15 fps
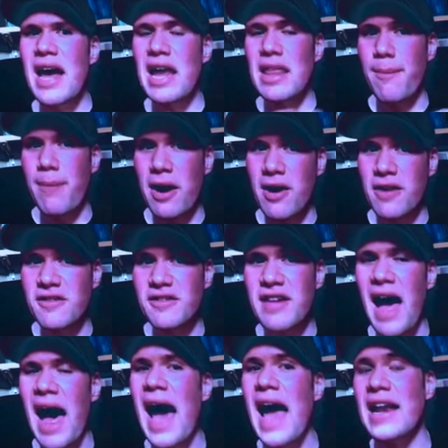the whole
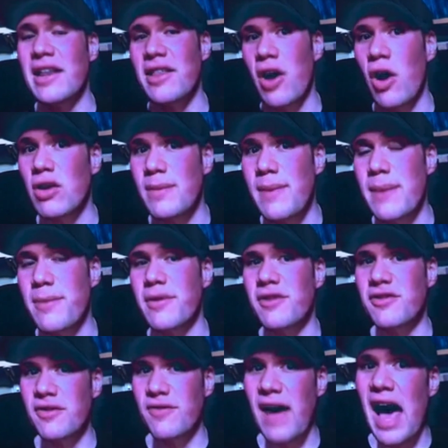backstory
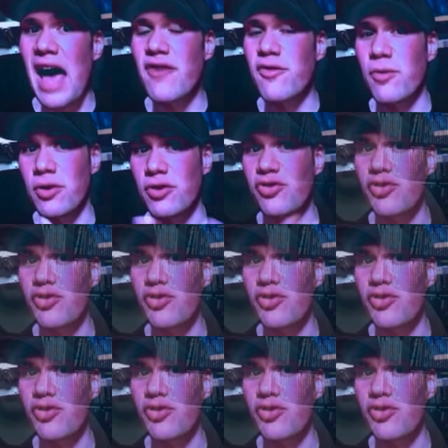of the Scarecrow.